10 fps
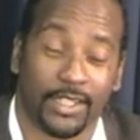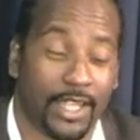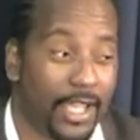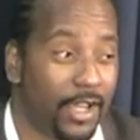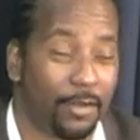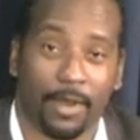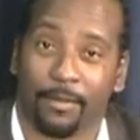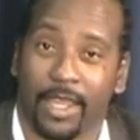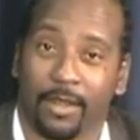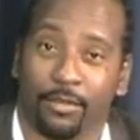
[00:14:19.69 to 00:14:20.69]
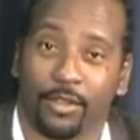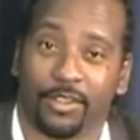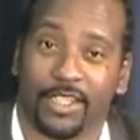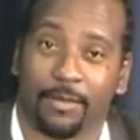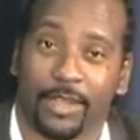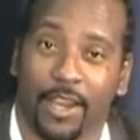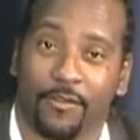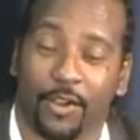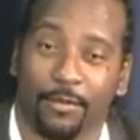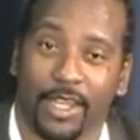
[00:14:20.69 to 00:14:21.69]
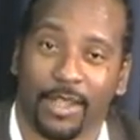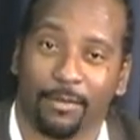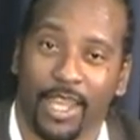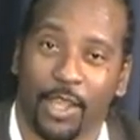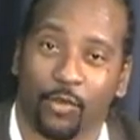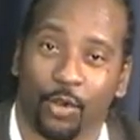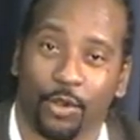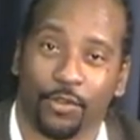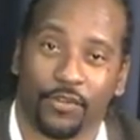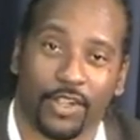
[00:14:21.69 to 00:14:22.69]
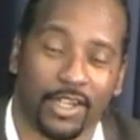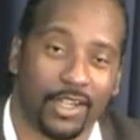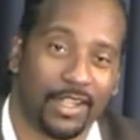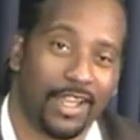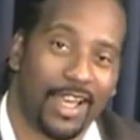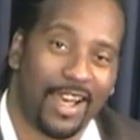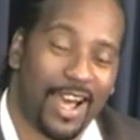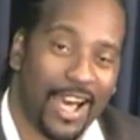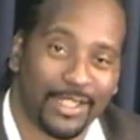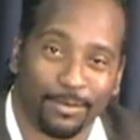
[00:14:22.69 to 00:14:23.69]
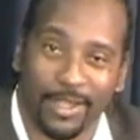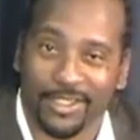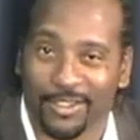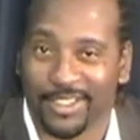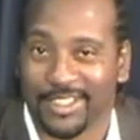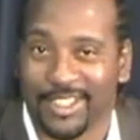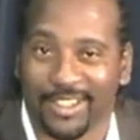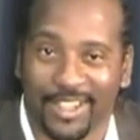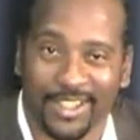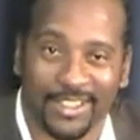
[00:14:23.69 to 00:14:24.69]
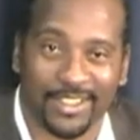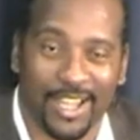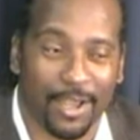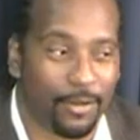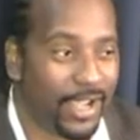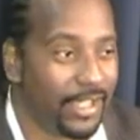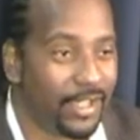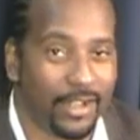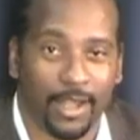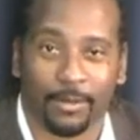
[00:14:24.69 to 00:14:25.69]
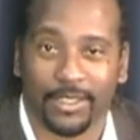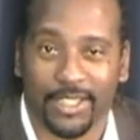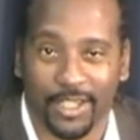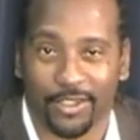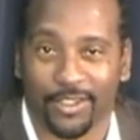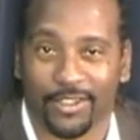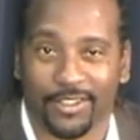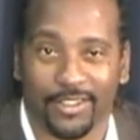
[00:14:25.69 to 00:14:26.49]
down. My man Bruce stepped out for a minute, made room for our specialist here. Now, this guy right here, I'm going to tell you,